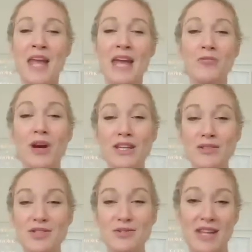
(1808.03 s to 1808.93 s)
And what
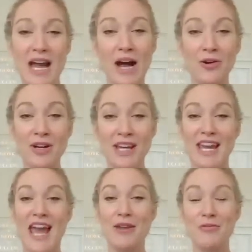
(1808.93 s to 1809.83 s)
you do now
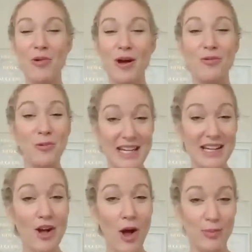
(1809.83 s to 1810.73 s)
and what we
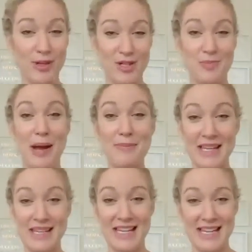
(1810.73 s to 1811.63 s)
accomplished by
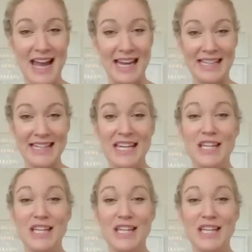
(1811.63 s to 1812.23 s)
Monday night,